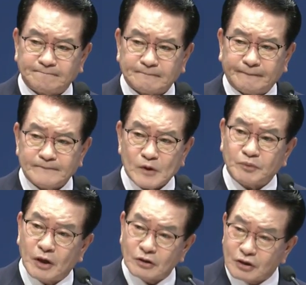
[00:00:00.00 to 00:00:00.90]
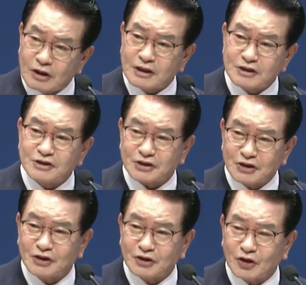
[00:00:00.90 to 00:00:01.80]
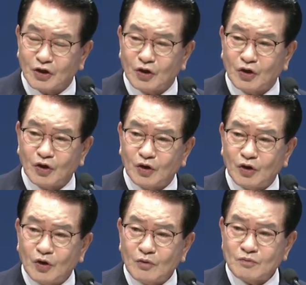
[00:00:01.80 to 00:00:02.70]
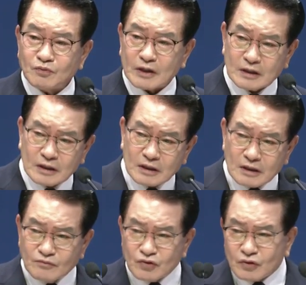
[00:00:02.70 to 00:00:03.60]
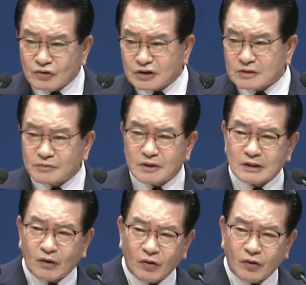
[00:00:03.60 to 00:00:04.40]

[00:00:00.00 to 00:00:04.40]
Why do you have to carry the heaven burden until you collapse?